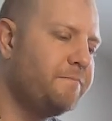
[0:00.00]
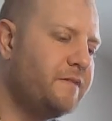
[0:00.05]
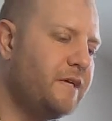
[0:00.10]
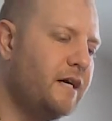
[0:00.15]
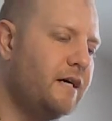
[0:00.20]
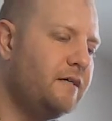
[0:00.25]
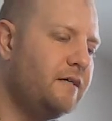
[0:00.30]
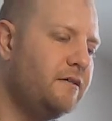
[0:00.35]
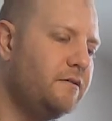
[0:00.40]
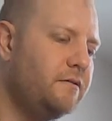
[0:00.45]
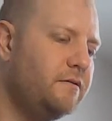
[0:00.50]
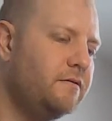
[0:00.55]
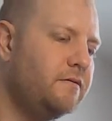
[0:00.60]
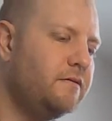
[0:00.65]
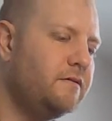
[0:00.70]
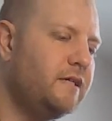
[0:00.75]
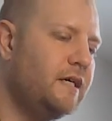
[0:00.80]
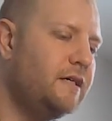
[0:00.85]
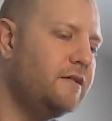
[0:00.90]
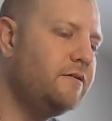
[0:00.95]

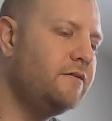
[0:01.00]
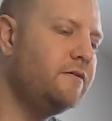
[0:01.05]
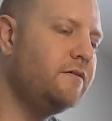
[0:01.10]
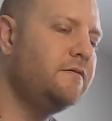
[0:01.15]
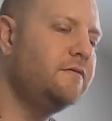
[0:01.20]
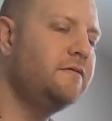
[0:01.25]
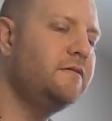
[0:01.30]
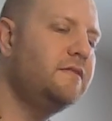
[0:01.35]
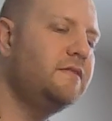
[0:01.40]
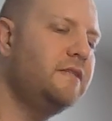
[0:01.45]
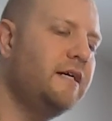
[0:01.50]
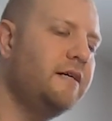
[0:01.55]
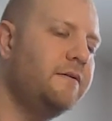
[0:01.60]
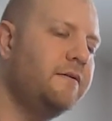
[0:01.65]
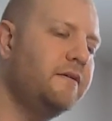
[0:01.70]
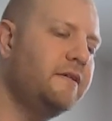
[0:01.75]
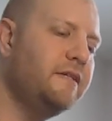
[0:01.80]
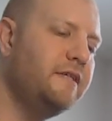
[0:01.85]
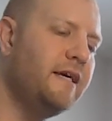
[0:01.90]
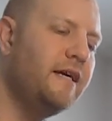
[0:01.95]
Daguru daguru
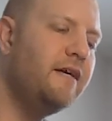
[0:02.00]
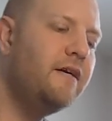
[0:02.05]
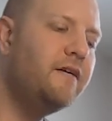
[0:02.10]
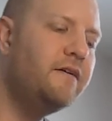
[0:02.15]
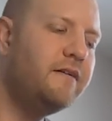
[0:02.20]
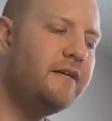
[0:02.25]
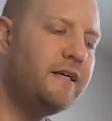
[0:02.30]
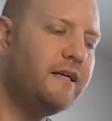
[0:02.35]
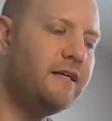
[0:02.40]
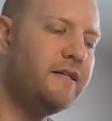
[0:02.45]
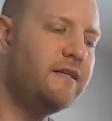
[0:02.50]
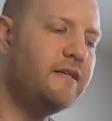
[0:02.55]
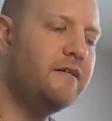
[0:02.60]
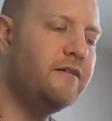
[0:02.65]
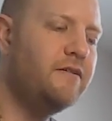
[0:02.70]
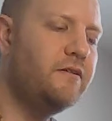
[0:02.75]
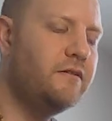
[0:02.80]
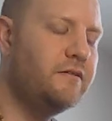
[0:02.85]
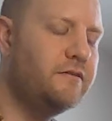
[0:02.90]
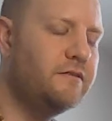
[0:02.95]
dagur
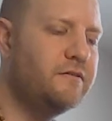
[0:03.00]
dreghedhakdhi guru.